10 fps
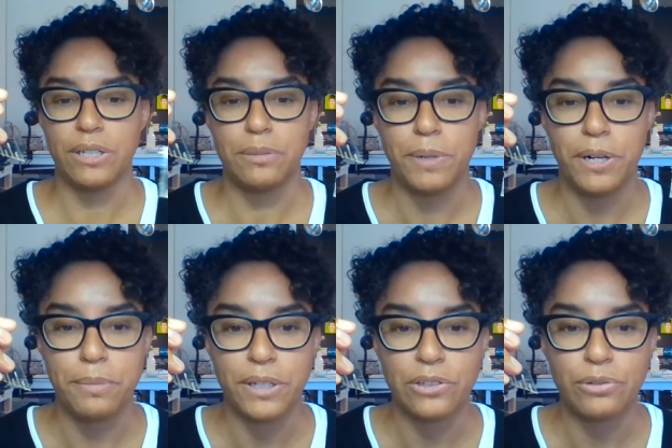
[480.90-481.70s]

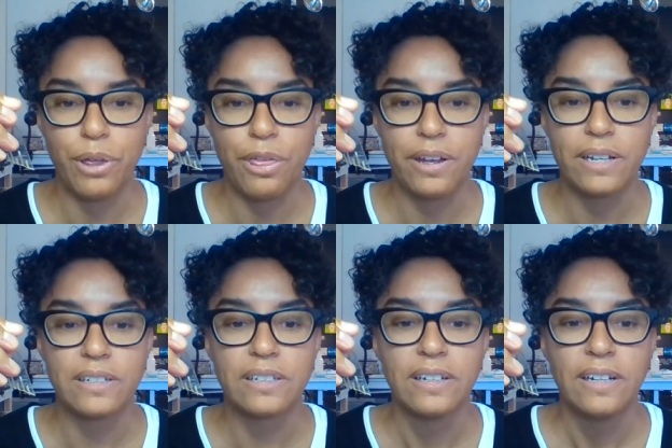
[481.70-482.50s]
experiments with
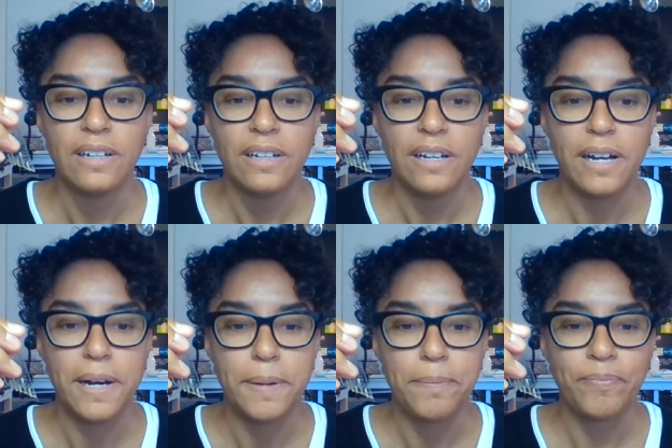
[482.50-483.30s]
it.
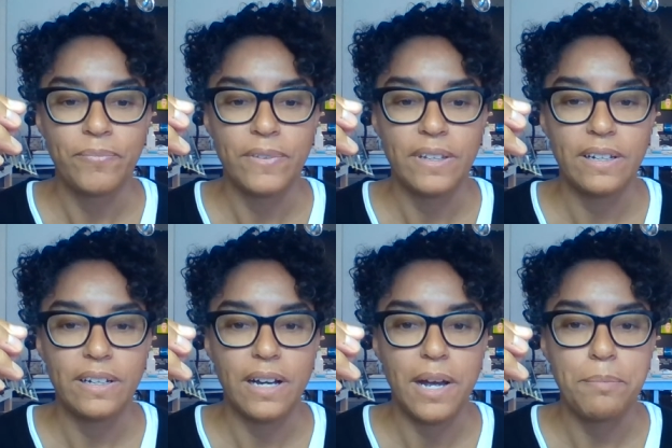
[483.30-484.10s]
I'm
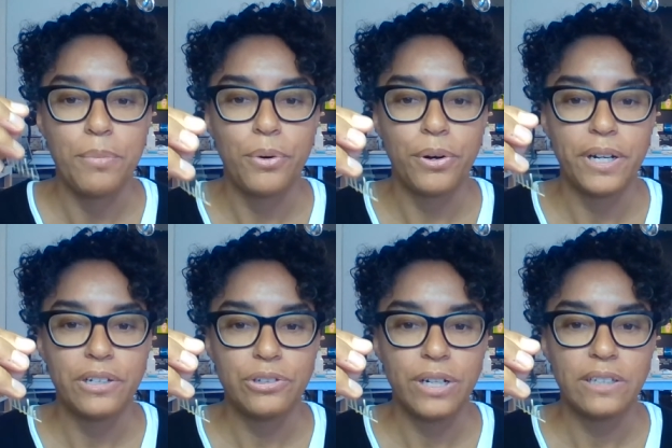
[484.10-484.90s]
more
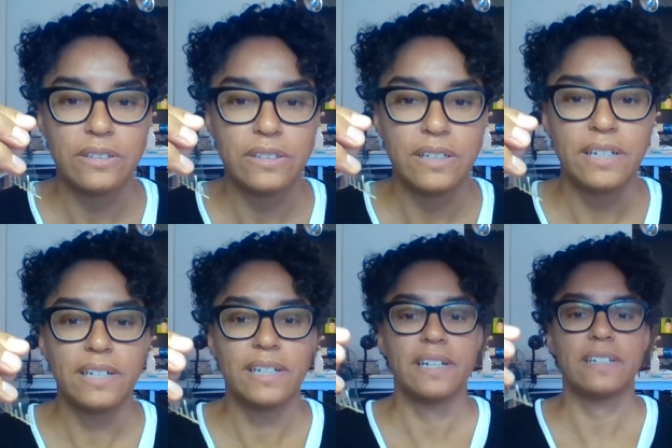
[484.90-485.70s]
interested
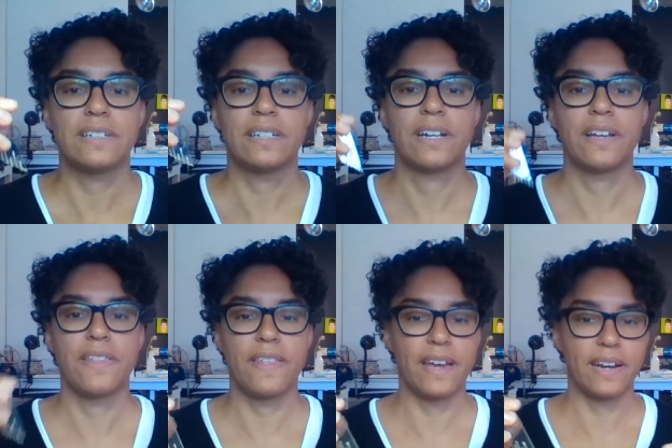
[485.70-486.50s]
in it
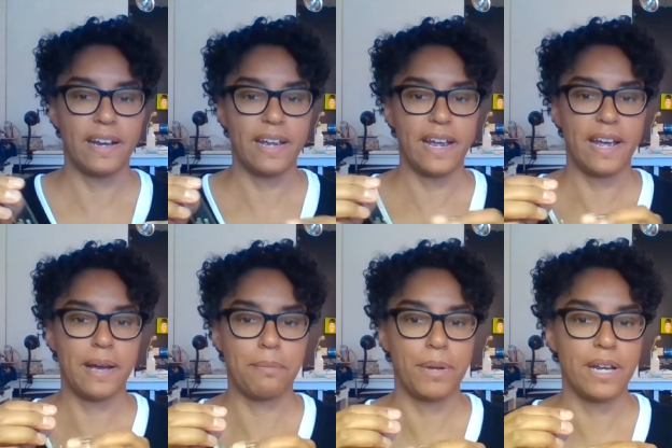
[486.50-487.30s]
than I
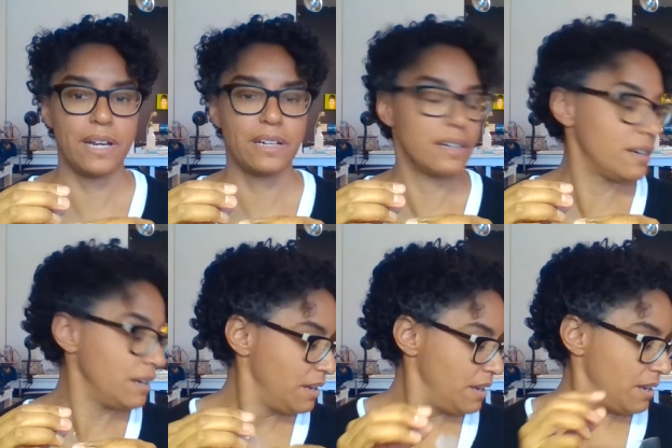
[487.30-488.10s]
am
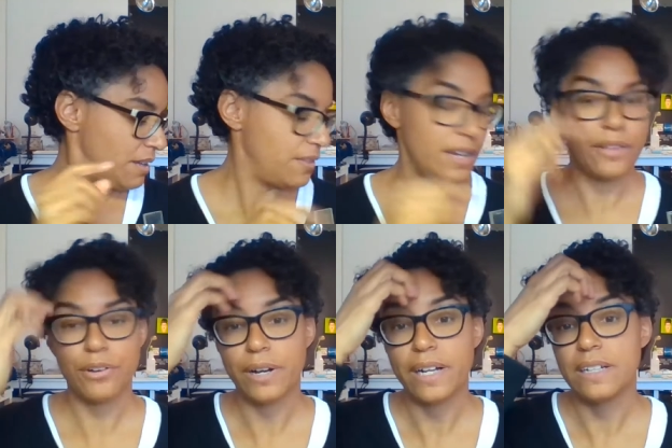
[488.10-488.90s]
in the
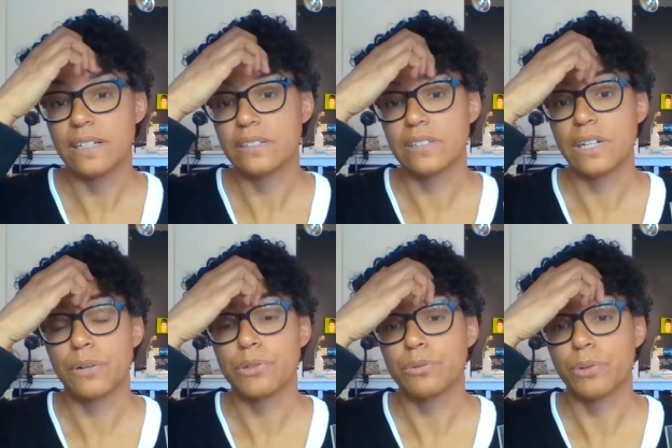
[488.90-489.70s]
other ideas that
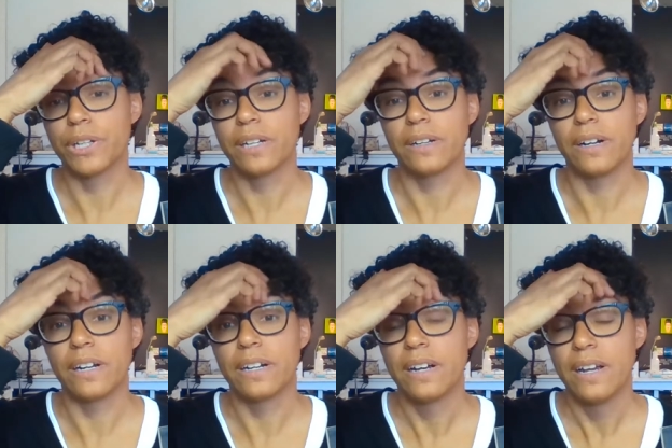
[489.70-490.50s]
I was working
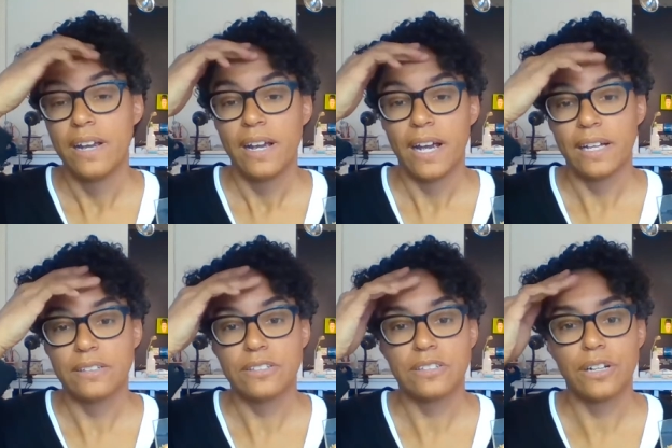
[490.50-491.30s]
on.
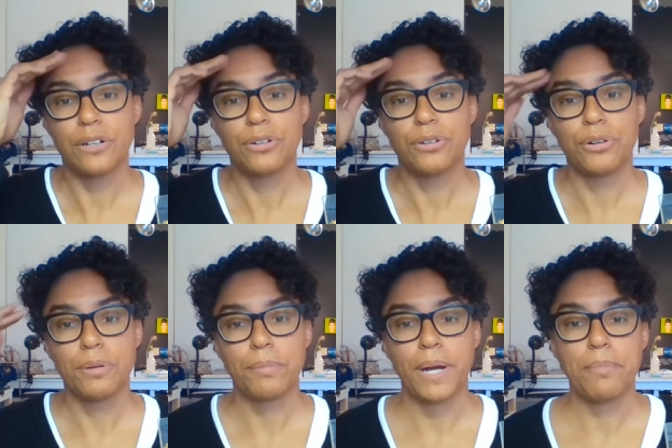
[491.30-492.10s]
And
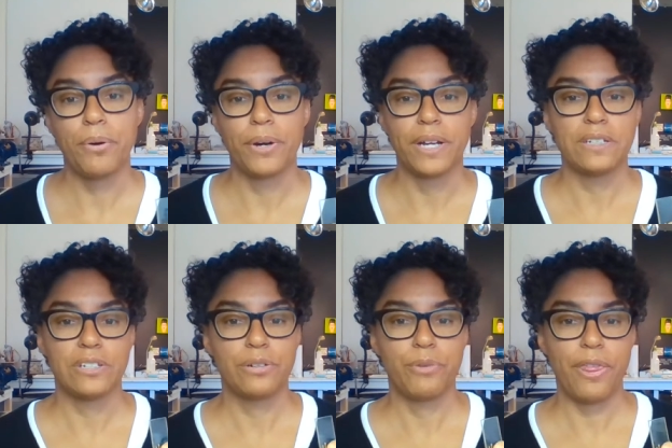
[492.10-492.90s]
so my
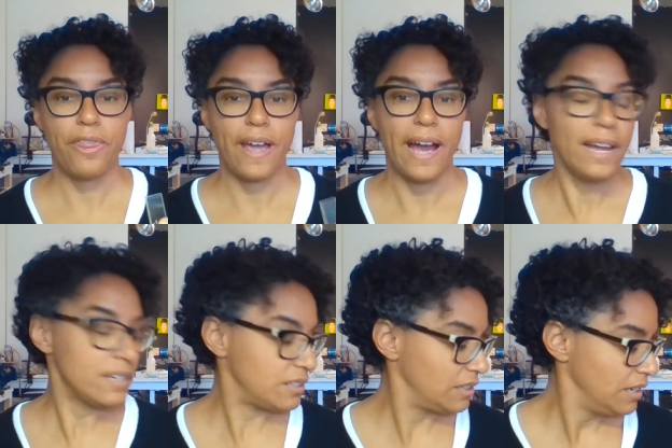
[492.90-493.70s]
point with
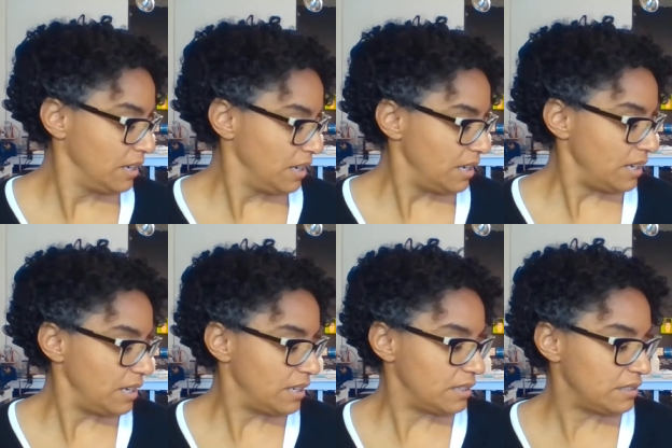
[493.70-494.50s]
that
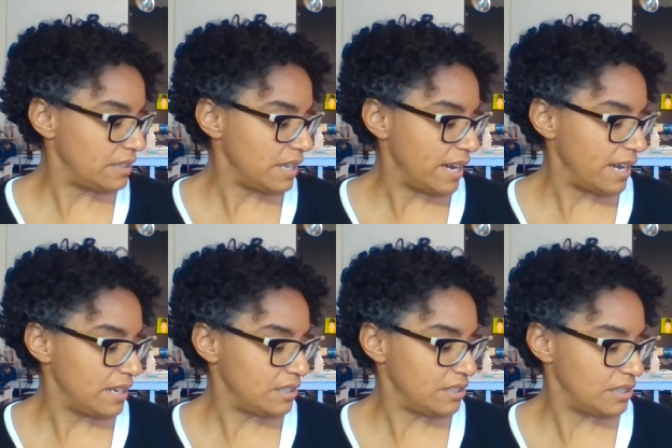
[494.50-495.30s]
is
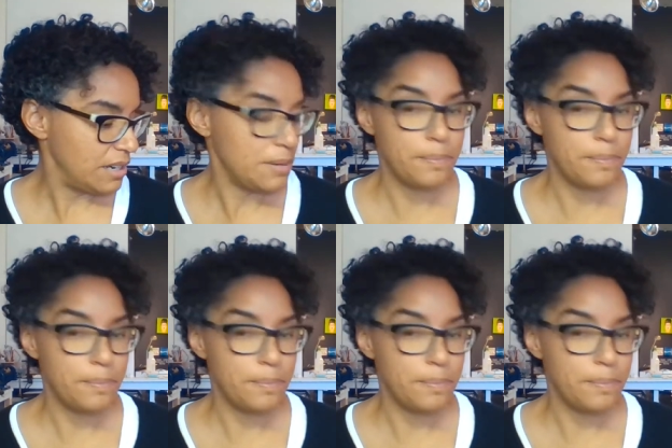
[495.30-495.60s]
that